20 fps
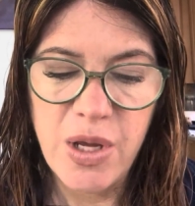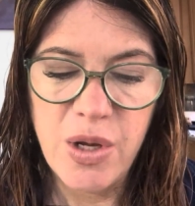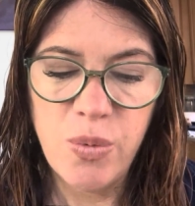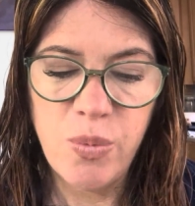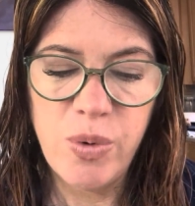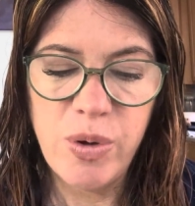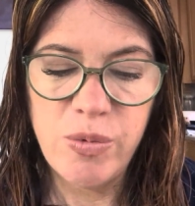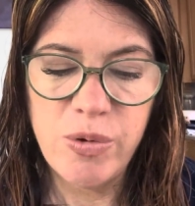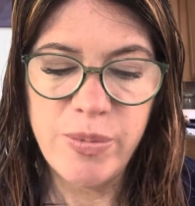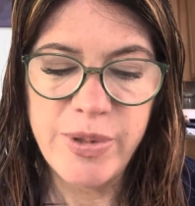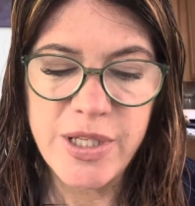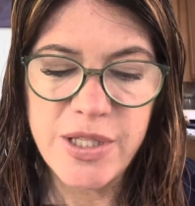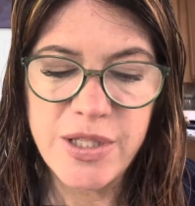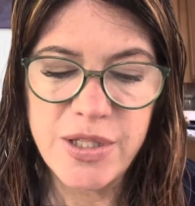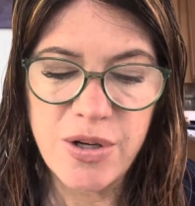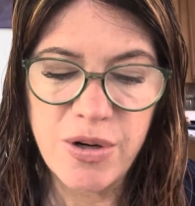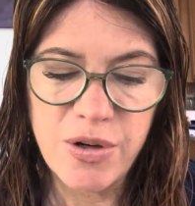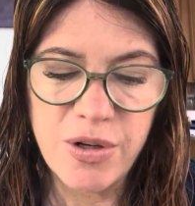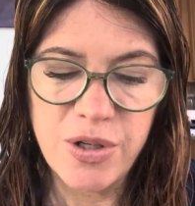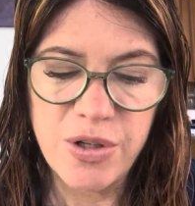We will be
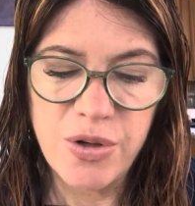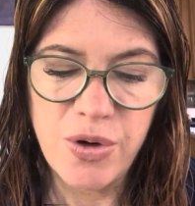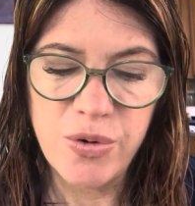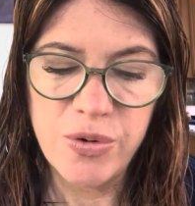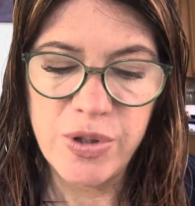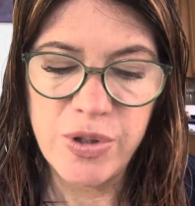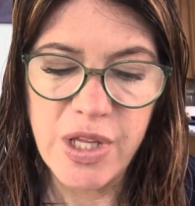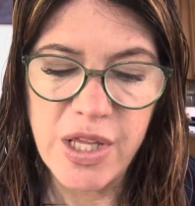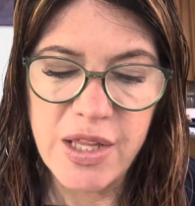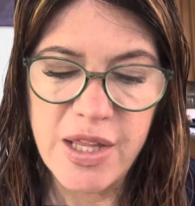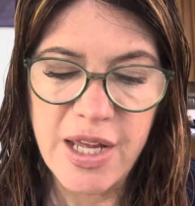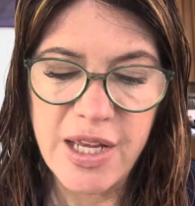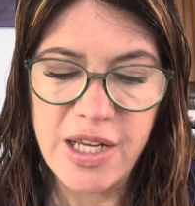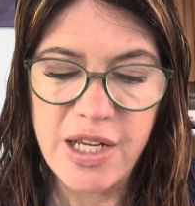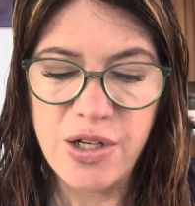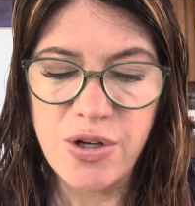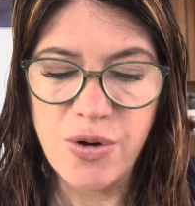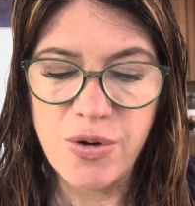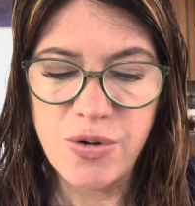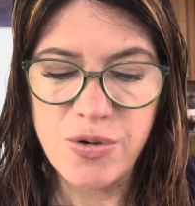certain only that he
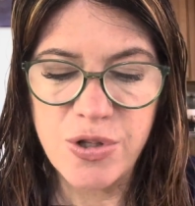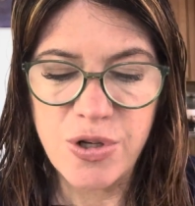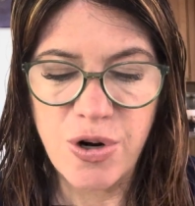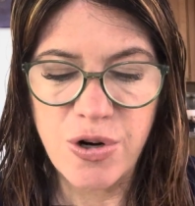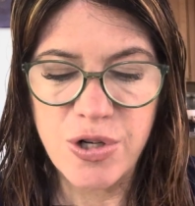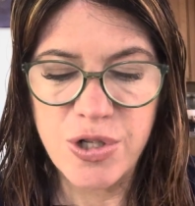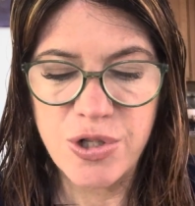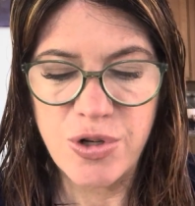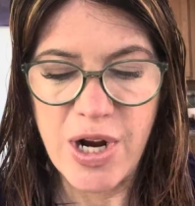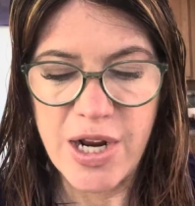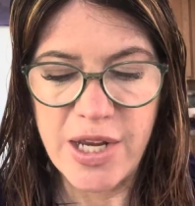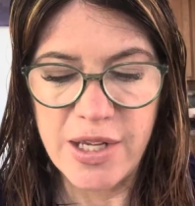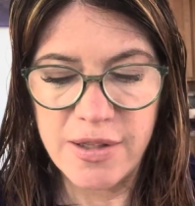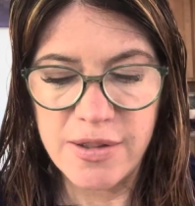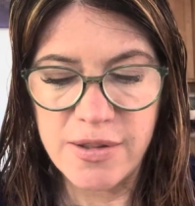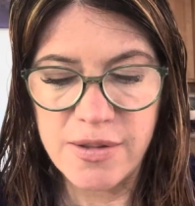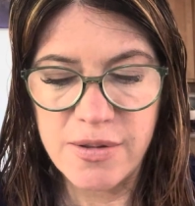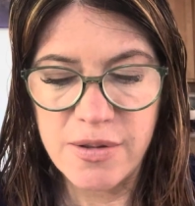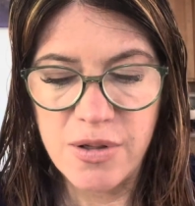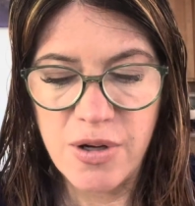knows our
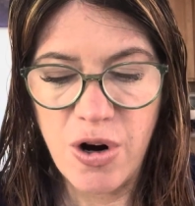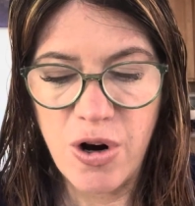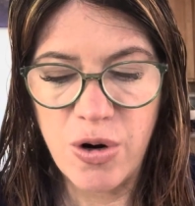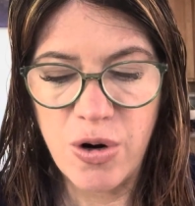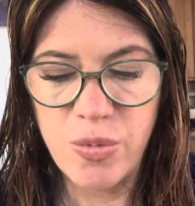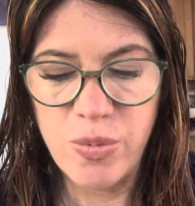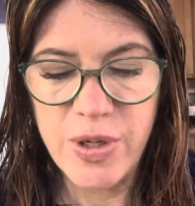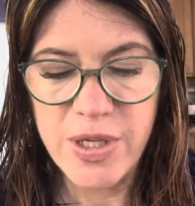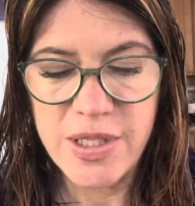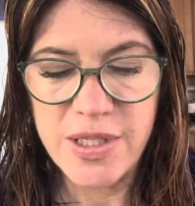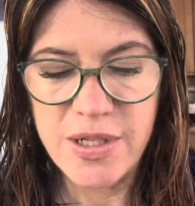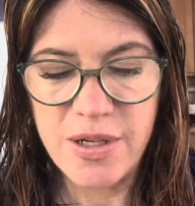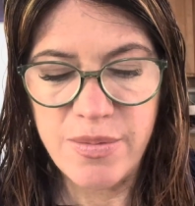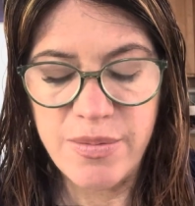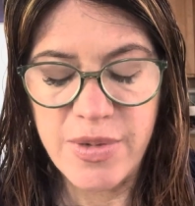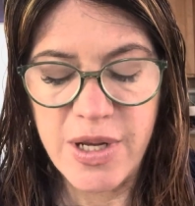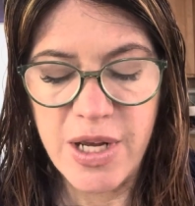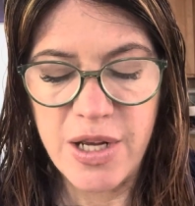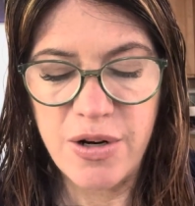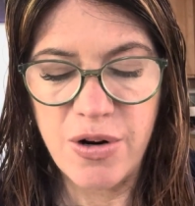strengths, our
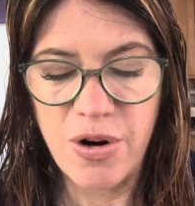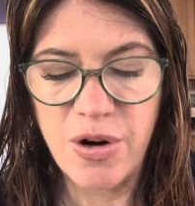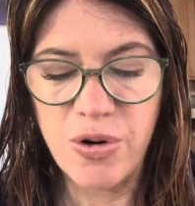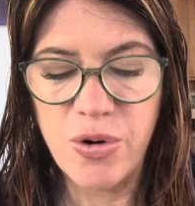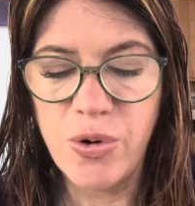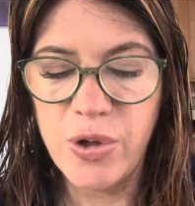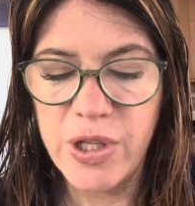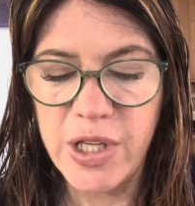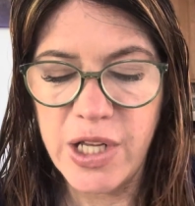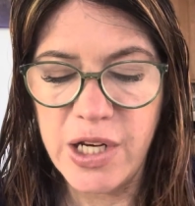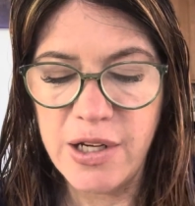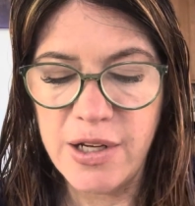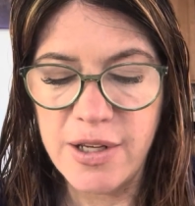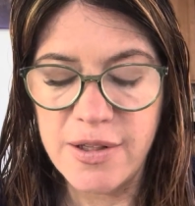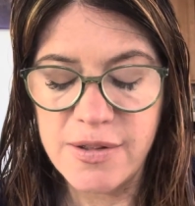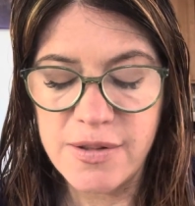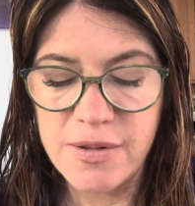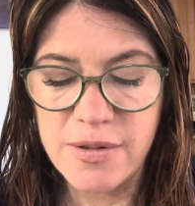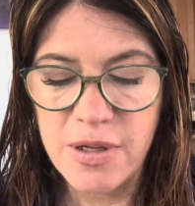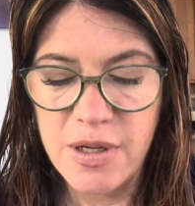wisdom, and our
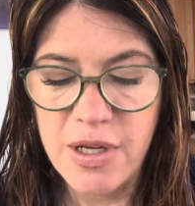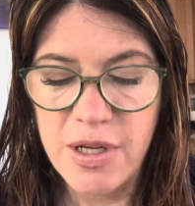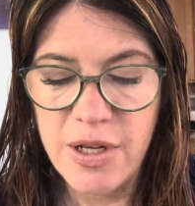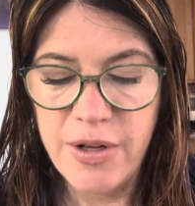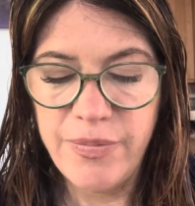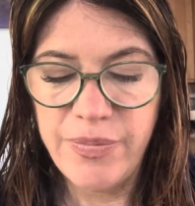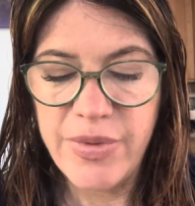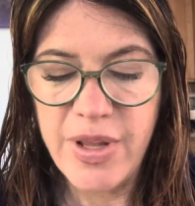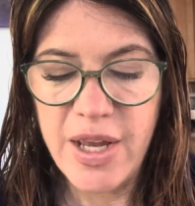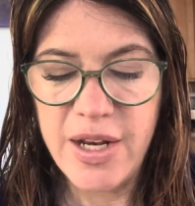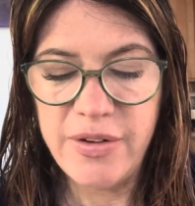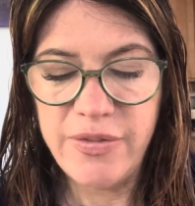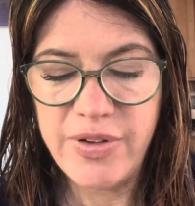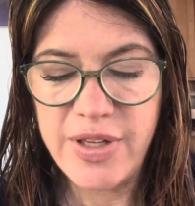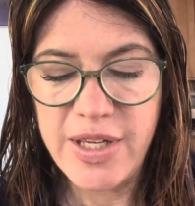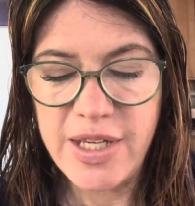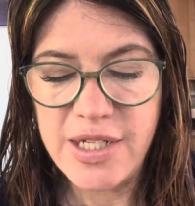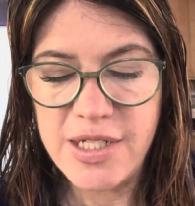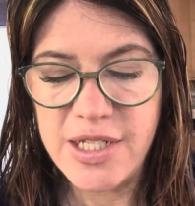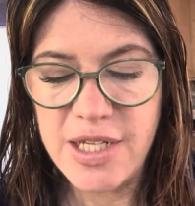holiness. And if
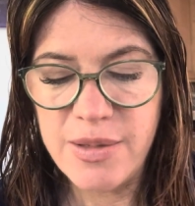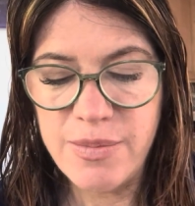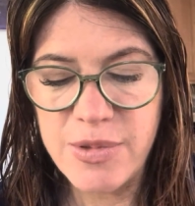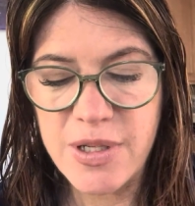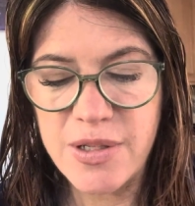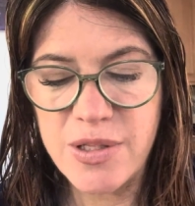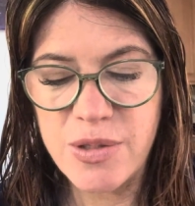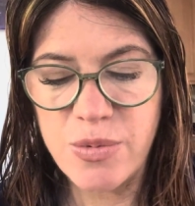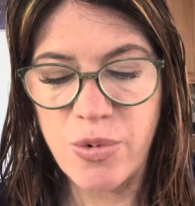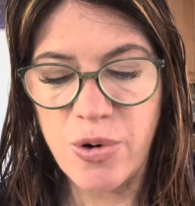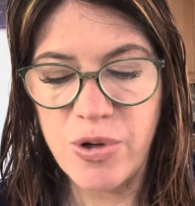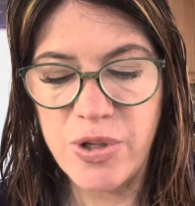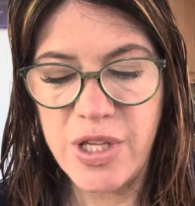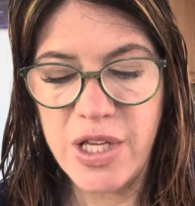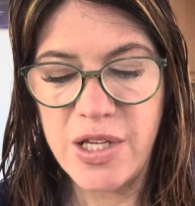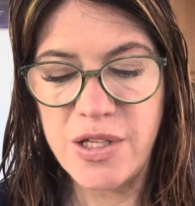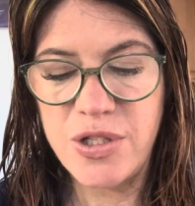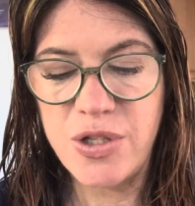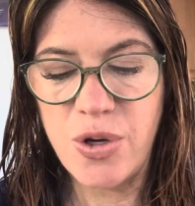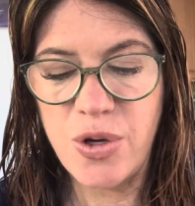he deems us
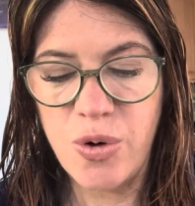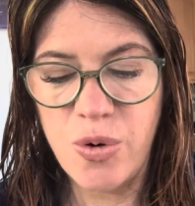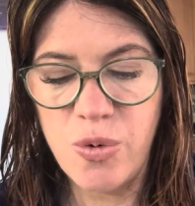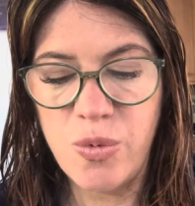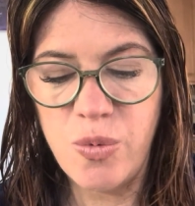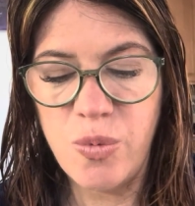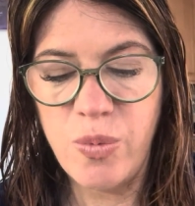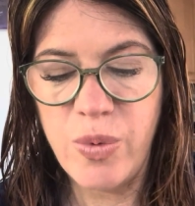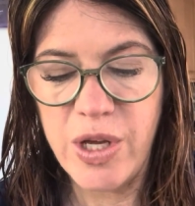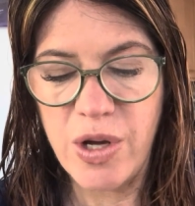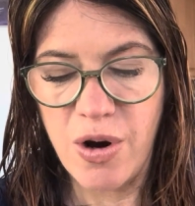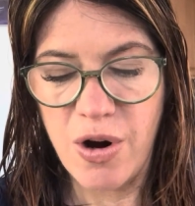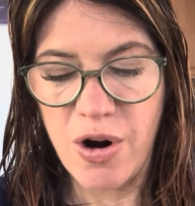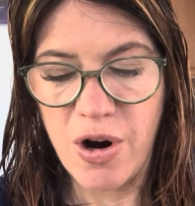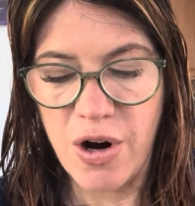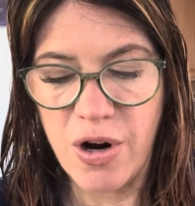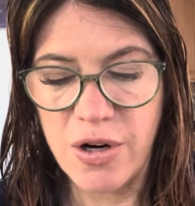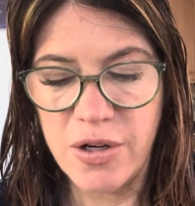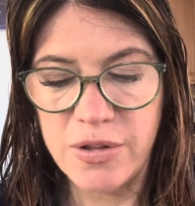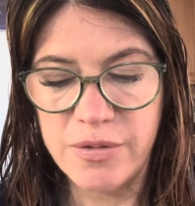worthy, so we are.